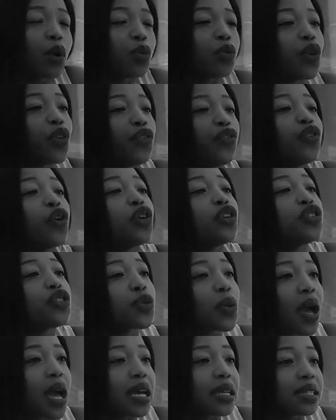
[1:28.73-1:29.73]
referred
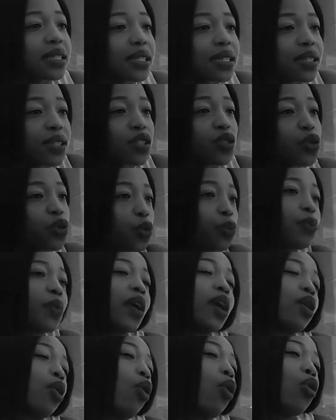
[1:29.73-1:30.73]
to as is you
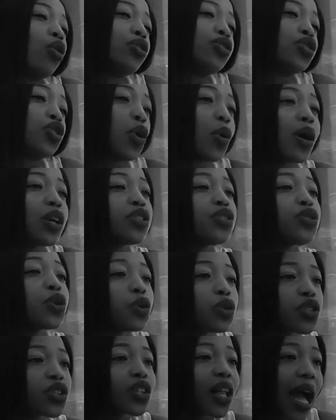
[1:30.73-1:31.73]
being called, a
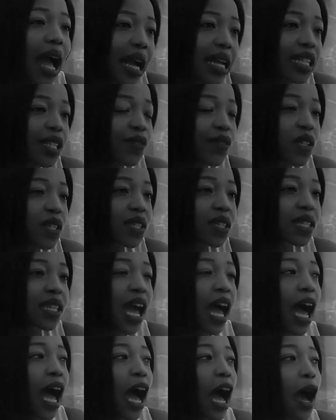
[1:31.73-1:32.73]
social
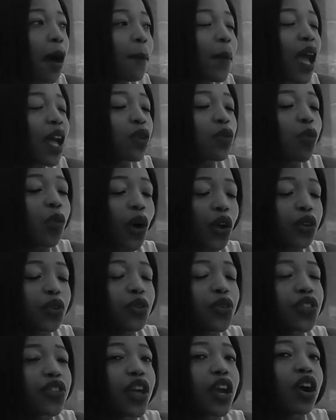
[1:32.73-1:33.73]
activist. And what
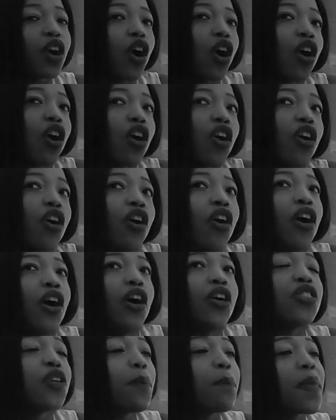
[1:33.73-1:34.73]
do you think are
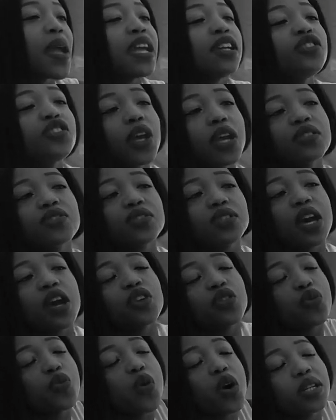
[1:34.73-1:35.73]
the main changes
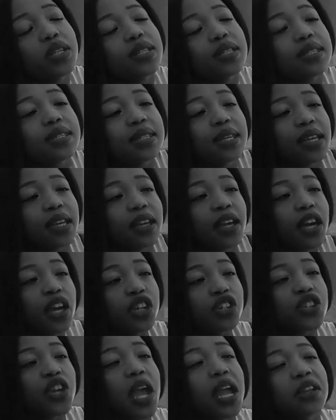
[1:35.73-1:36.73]
that you want to see
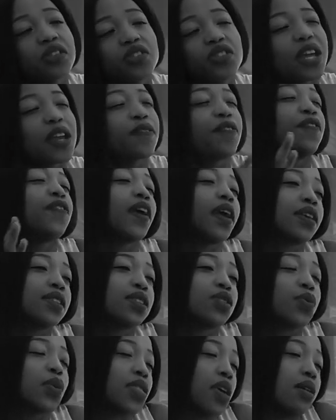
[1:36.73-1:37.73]
changed and
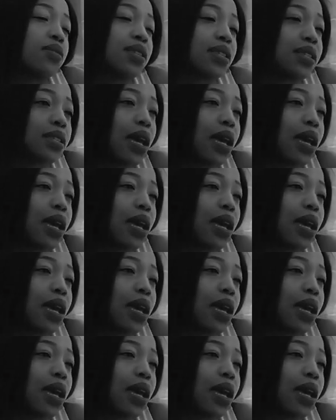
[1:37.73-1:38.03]
fixed with our